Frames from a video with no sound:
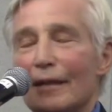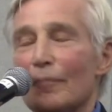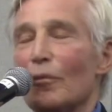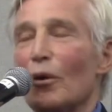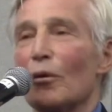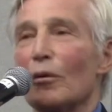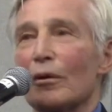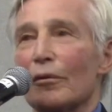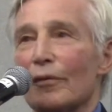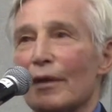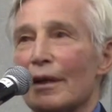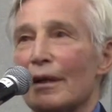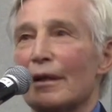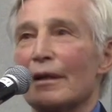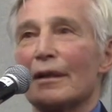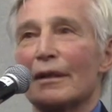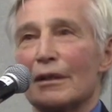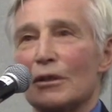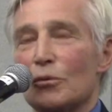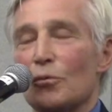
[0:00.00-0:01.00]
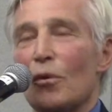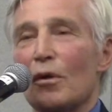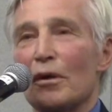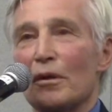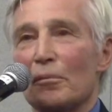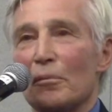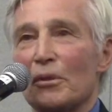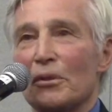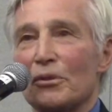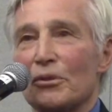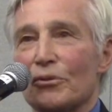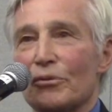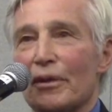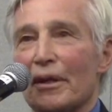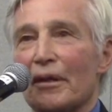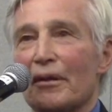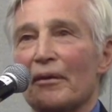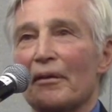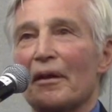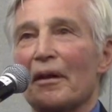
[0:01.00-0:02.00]
motivated at least one
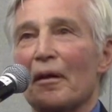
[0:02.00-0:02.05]
administrator,